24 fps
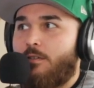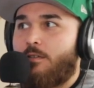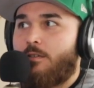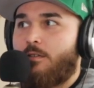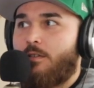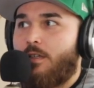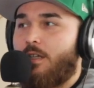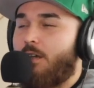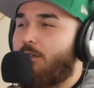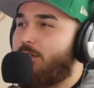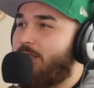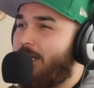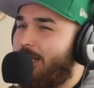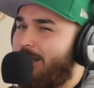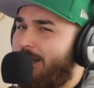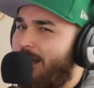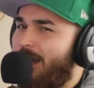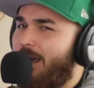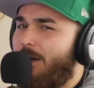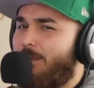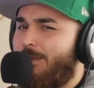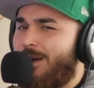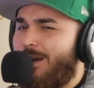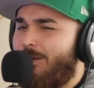And I was like,
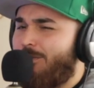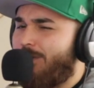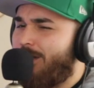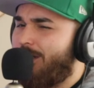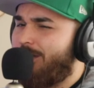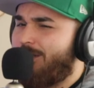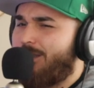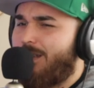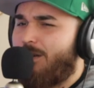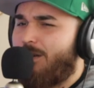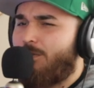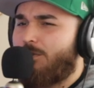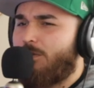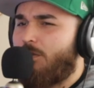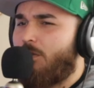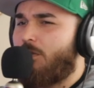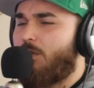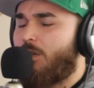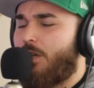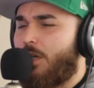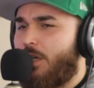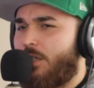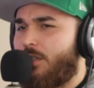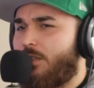damn, mom, what is that? What's
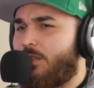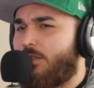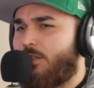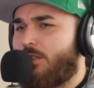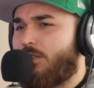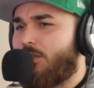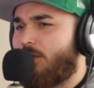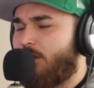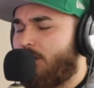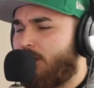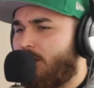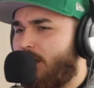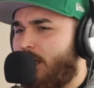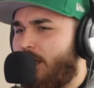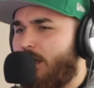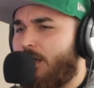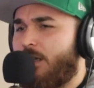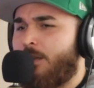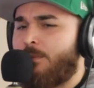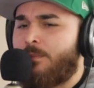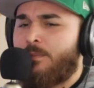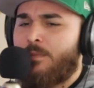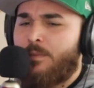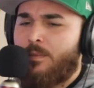going on? And she's just like,
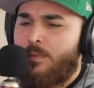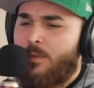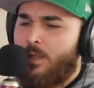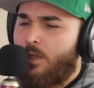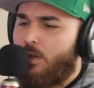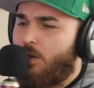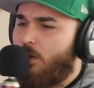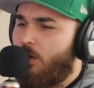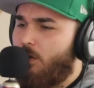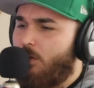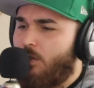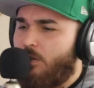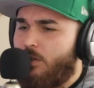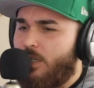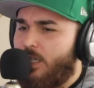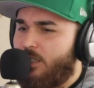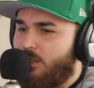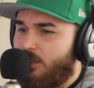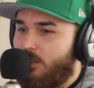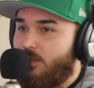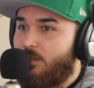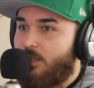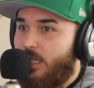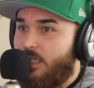oh, no,
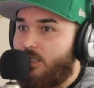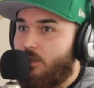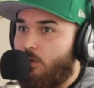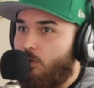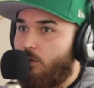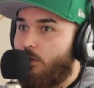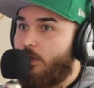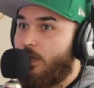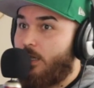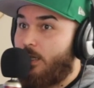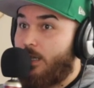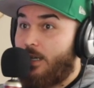that's just, that's an organ.